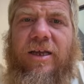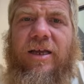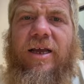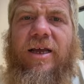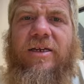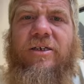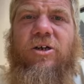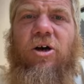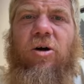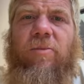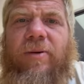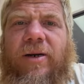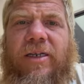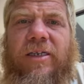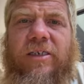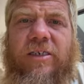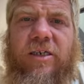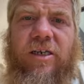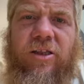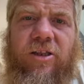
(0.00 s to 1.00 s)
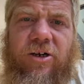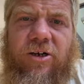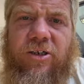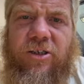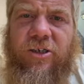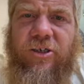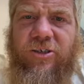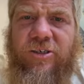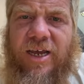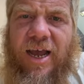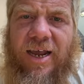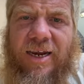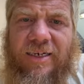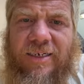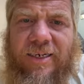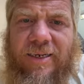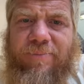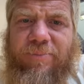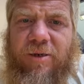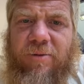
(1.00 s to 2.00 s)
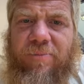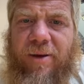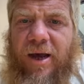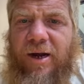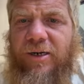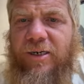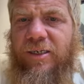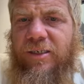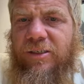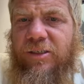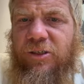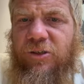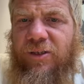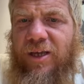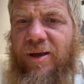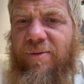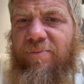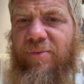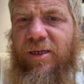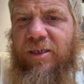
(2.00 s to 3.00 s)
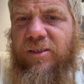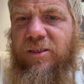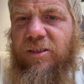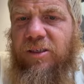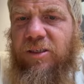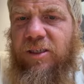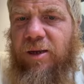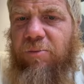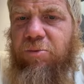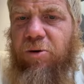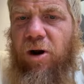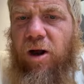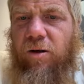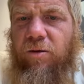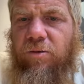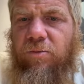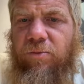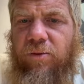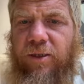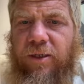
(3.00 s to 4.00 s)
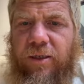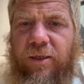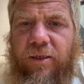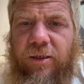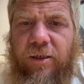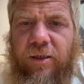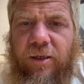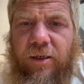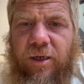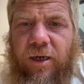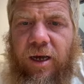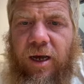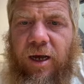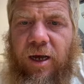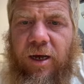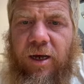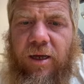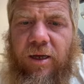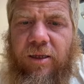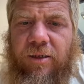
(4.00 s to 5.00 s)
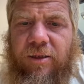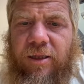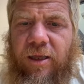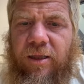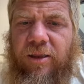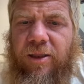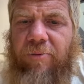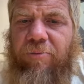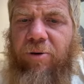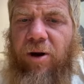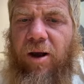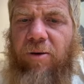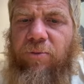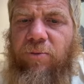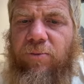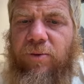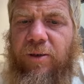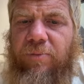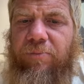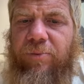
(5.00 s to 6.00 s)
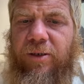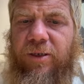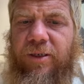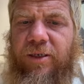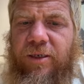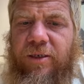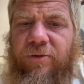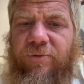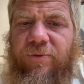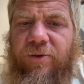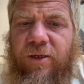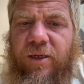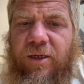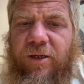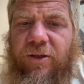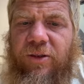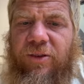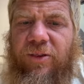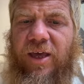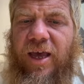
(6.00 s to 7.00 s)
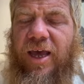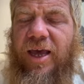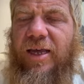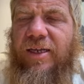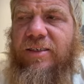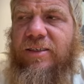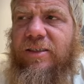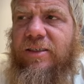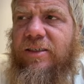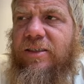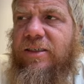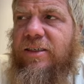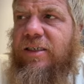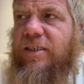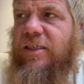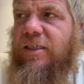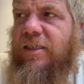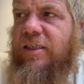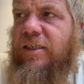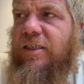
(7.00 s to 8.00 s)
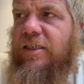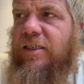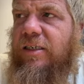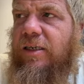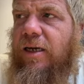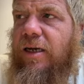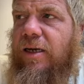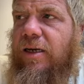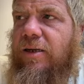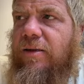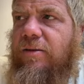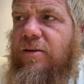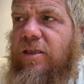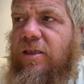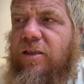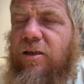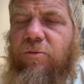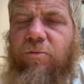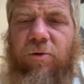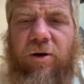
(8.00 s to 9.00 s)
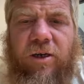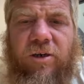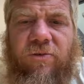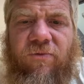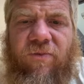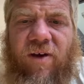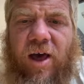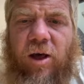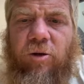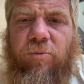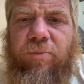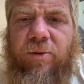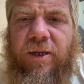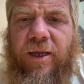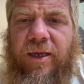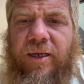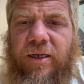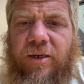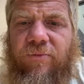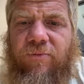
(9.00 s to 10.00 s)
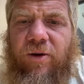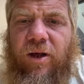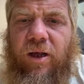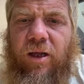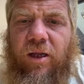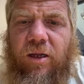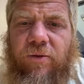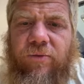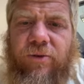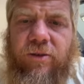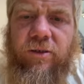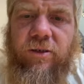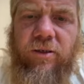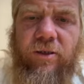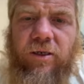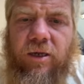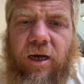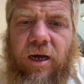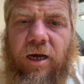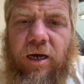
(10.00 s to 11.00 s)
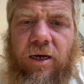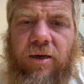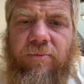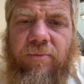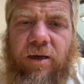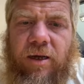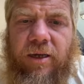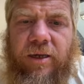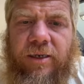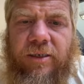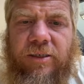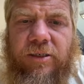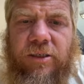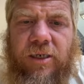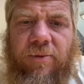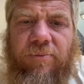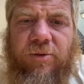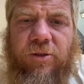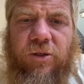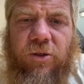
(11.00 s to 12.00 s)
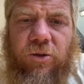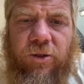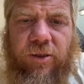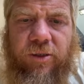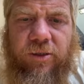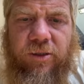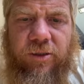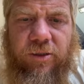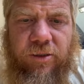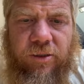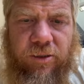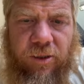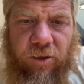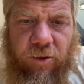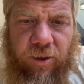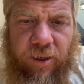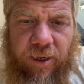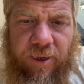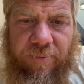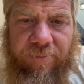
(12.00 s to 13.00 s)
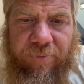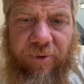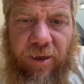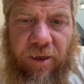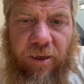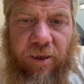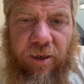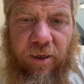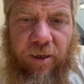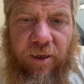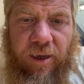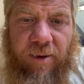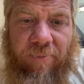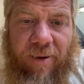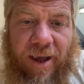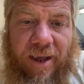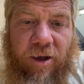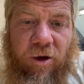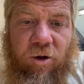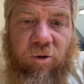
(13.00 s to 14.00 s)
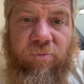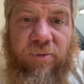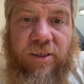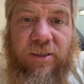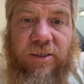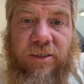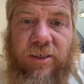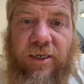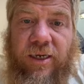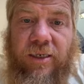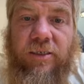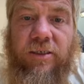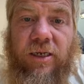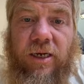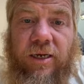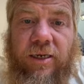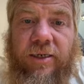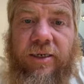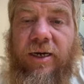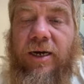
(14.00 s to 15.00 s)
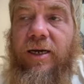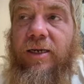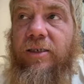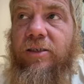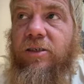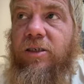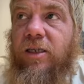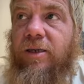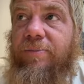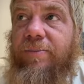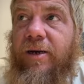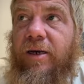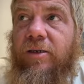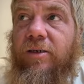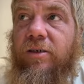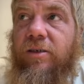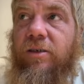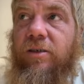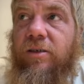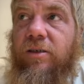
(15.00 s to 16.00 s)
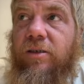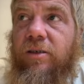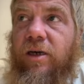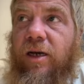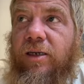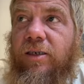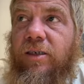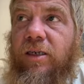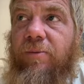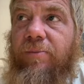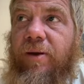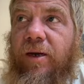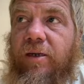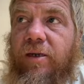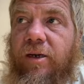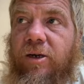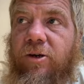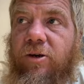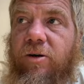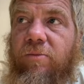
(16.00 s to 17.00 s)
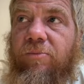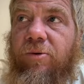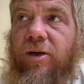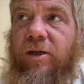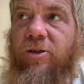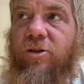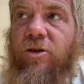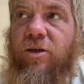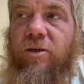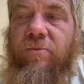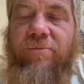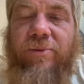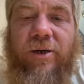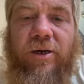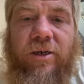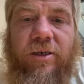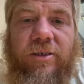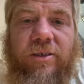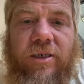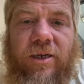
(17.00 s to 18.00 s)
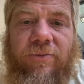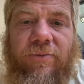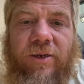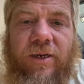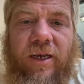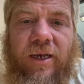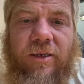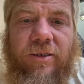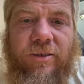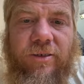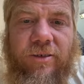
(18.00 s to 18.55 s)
and nobody's they're they're tight-lipped about it, so that means that they probably uh, they they probably believe that he uh, that there was foul play involved um, in some sorts. So um, am I homeless? Yes, I, I sleep out on a I sleep out under a bridge and in parks every day,